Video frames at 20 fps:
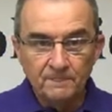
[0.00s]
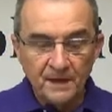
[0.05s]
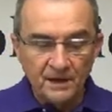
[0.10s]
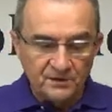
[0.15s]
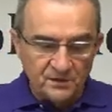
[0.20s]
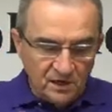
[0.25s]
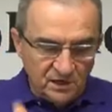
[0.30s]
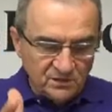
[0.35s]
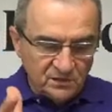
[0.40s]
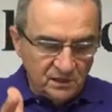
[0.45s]

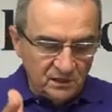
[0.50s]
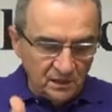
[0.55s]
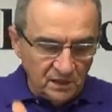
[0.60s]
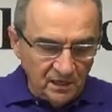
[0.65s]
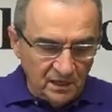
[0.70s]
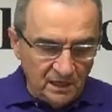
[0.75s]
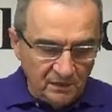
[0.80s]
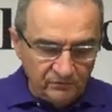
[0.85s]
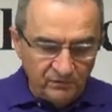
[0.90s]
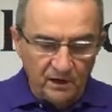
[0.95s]
that doesn't
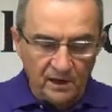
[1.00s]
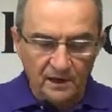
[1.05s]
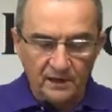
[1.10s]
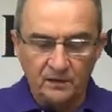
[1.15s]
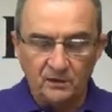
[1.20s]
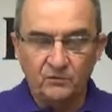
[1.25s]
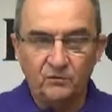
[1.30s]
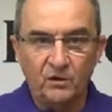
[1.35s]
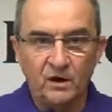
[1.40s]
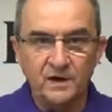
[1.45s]
live
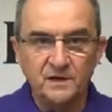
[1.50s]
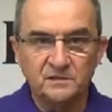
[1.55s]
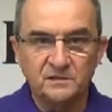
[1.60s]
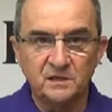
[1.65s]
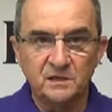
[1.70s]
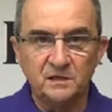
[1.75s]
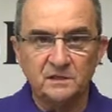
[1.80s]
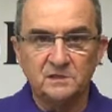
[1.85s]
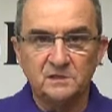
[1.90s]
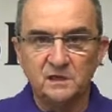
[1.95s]
like
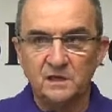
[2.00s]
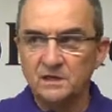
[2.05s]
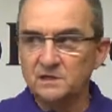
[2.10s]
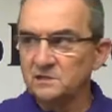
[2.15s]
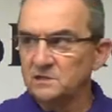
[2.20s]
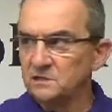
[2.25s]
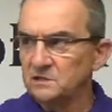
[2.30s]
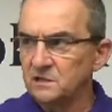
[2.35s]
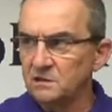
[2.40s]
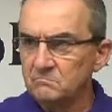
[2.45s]
Christ, it's,
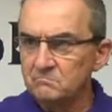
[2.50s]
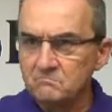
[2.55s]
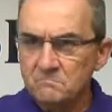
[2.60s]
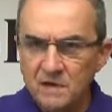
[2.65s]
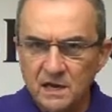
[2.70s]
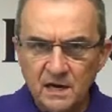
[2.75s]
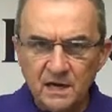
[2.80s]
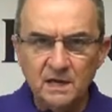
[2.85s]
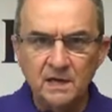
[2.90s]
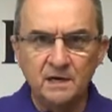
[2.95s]
it's a
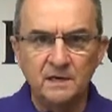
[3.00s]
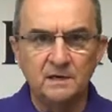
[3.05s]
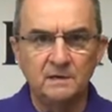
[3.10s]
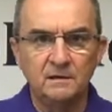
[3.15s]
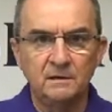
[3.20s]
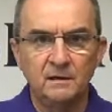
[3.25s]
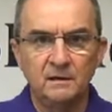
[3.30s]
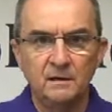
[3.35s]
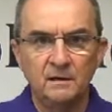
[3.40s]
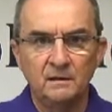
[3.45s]

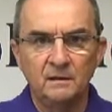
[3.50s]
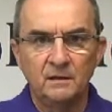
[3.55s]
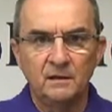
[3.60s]
demeaning